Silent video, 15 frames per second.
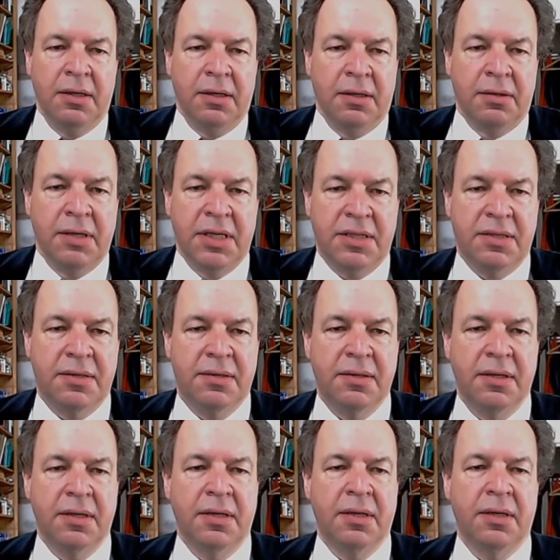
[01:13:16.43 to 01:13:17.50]
yes,
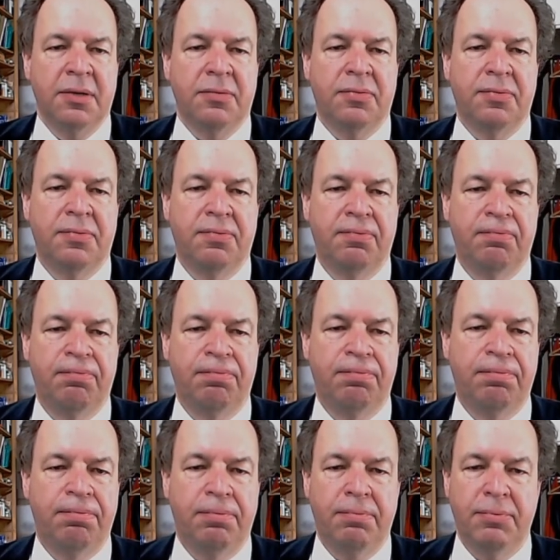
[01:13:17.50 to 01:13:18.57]

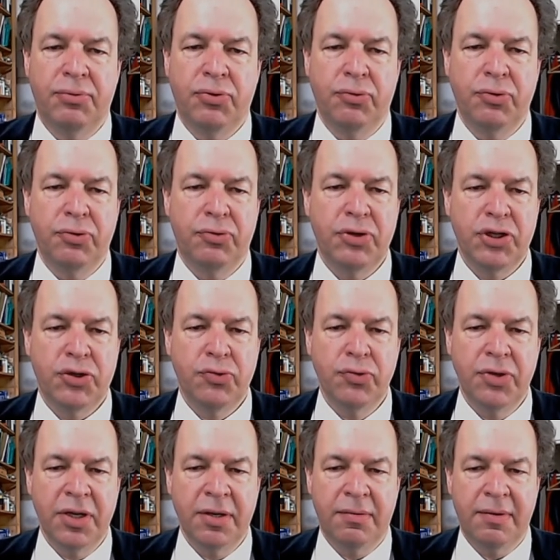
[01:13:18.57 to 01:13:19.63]
so you just do
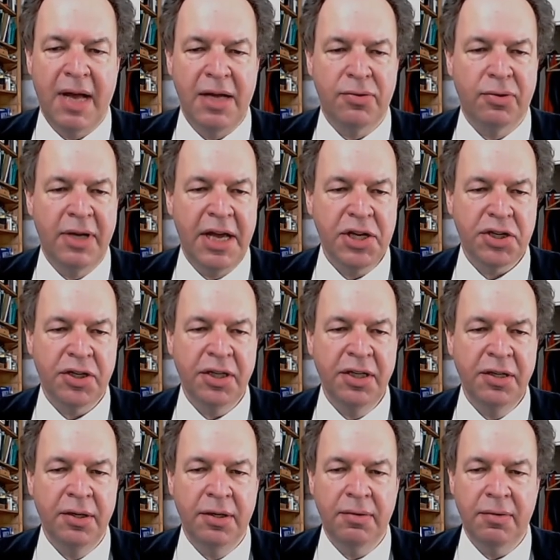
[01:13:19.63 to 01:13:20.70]
the calculation
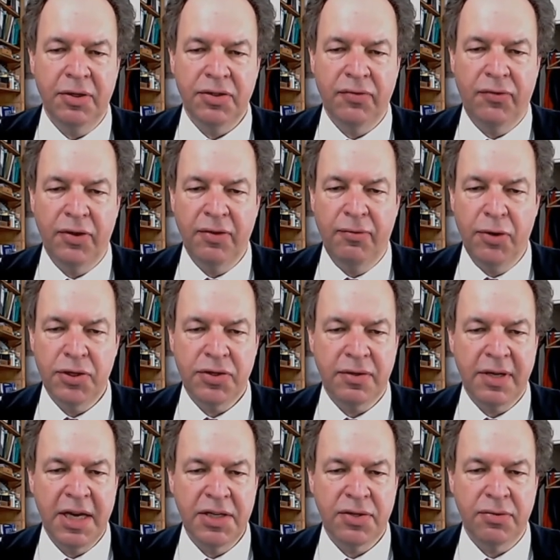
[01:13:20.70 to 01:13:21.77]
here, also for the worst
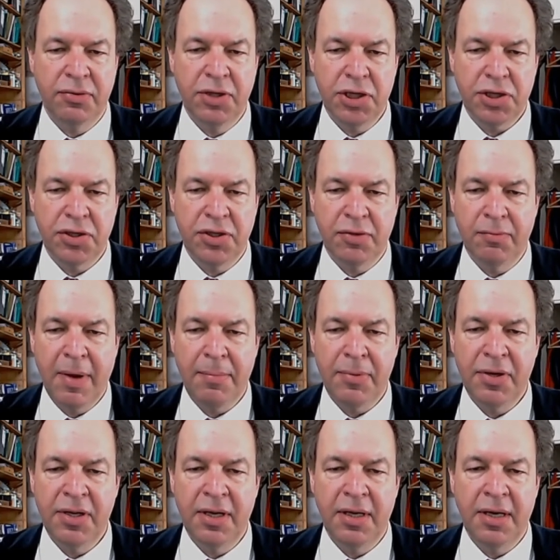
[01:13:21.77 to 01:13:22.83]
case conditions. Remember
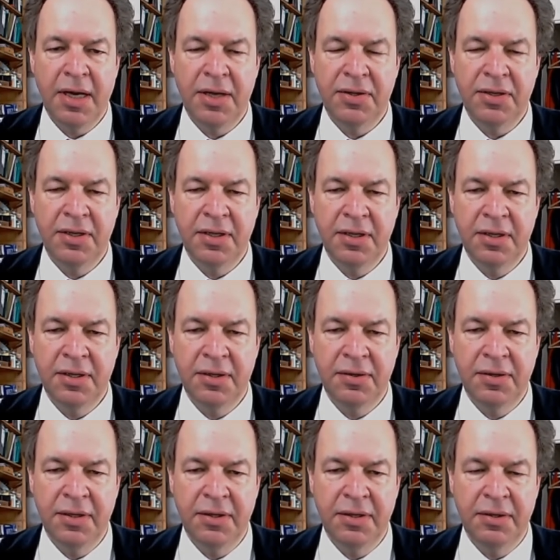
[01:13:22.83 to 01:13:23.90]
here,
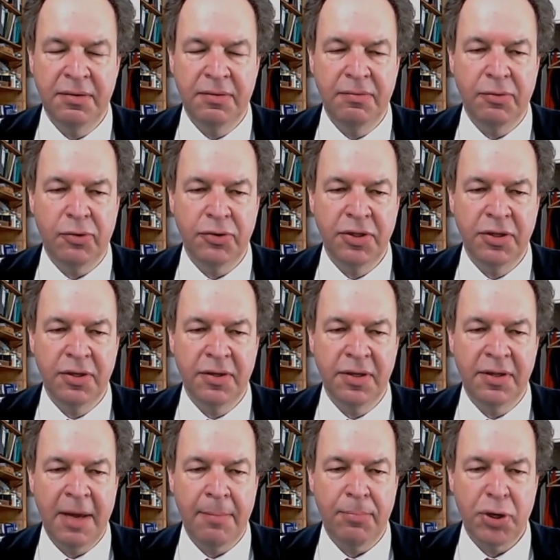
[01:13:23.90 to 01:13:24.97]
consider the
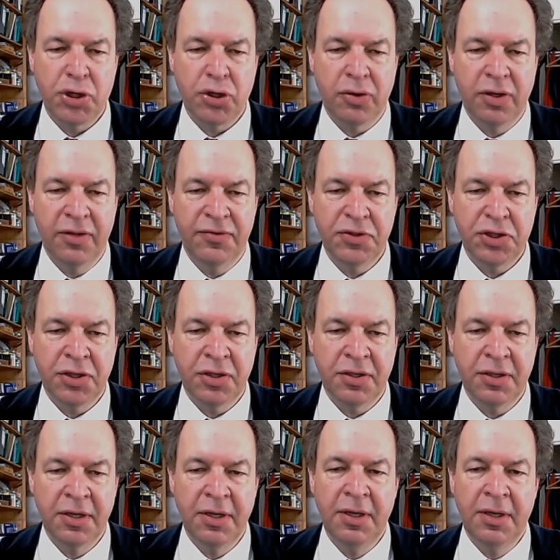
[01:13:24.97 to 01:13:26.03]
temperature coefficient.
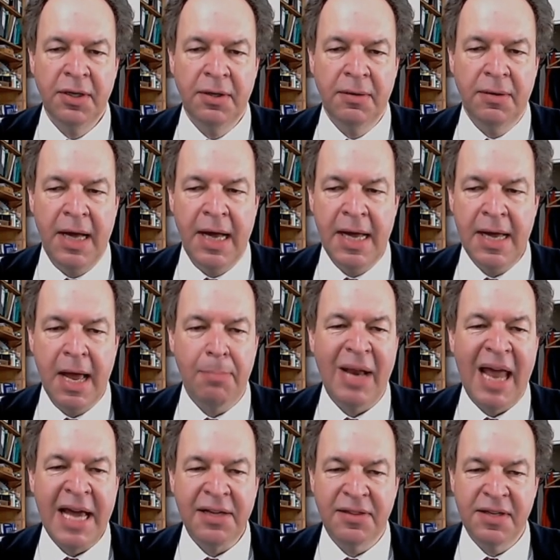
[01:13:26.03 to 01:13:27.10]
I
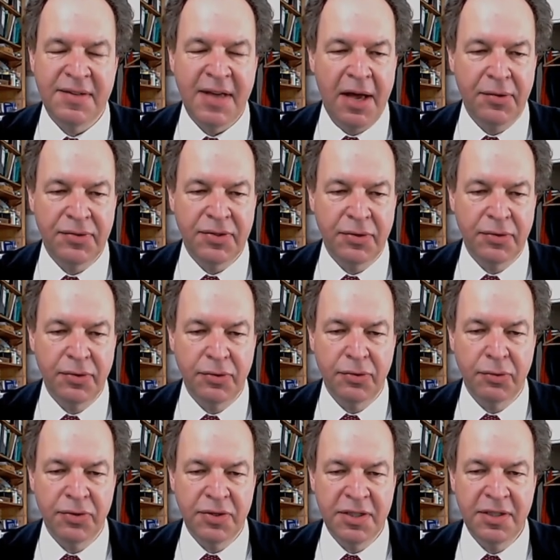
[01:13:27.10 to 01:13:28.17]
blanked this out so you
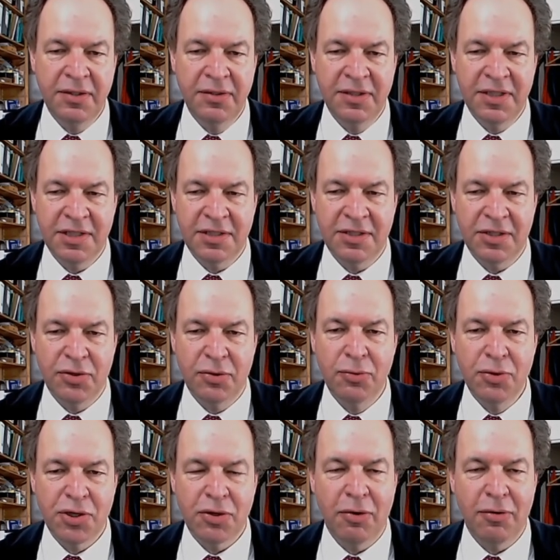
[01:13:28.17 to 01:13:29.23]
don't see this
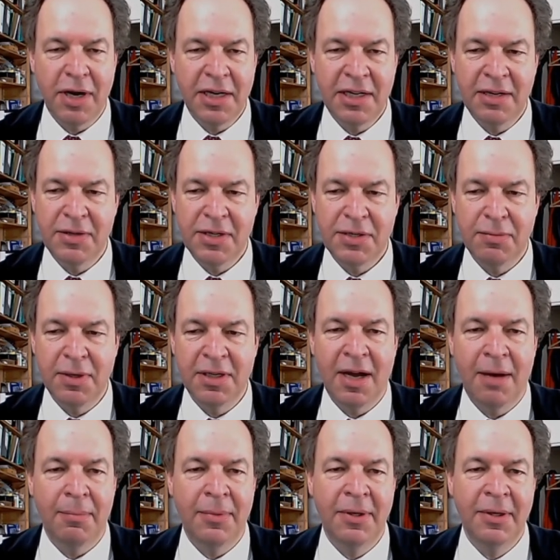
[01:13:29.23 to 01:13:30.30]
solution already. This will come